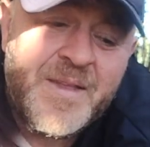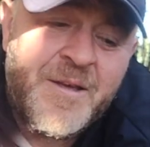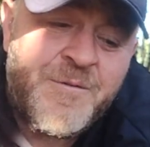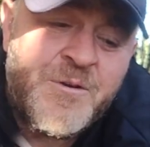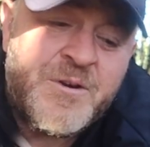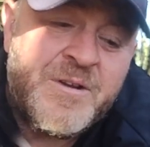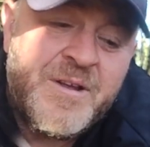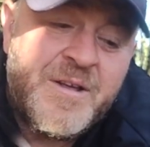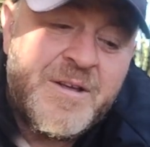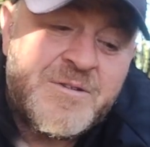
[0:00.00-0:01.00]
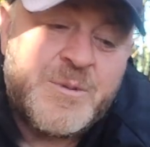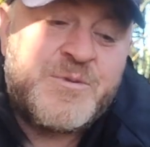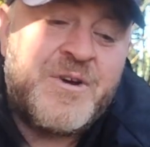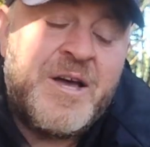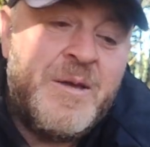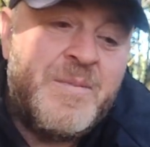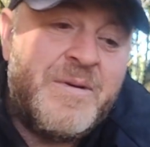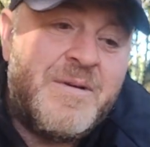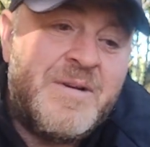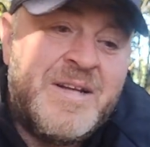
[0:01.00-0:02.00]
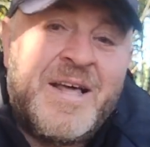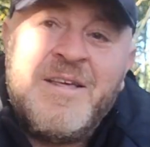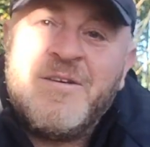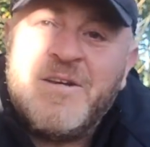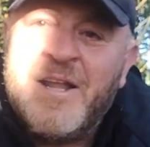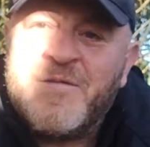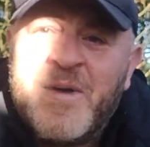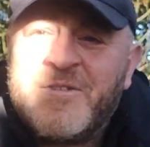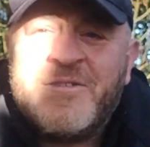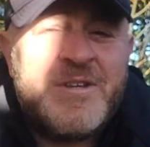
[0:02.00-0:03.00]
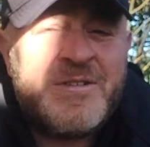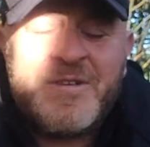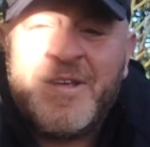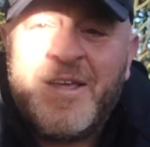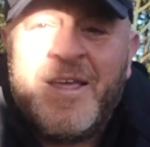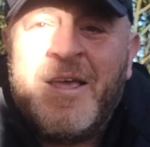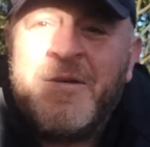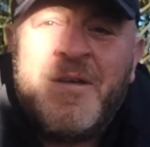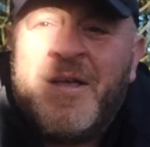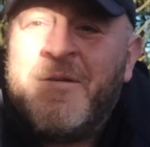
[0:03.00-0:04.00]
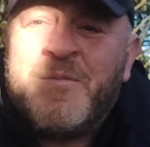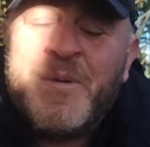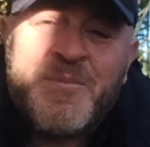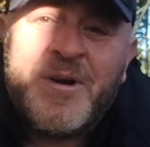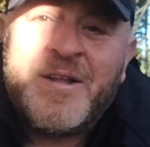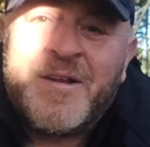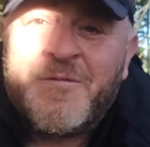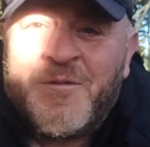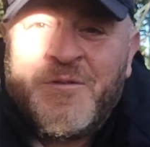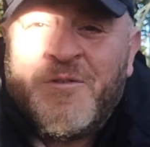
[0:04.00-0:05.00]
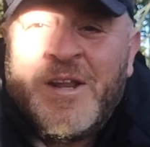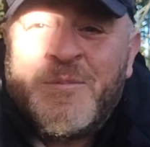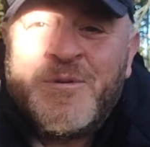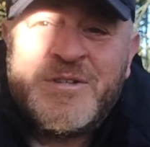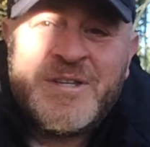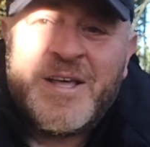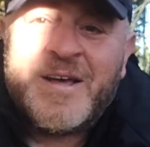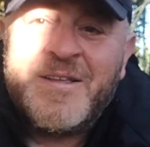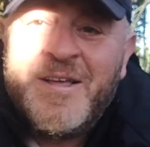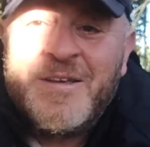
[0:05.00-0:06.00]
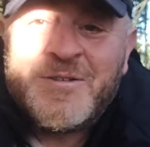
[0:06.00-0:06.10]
if you can subscribe, like, leave messages, it would be brilliant. I really appreciate that.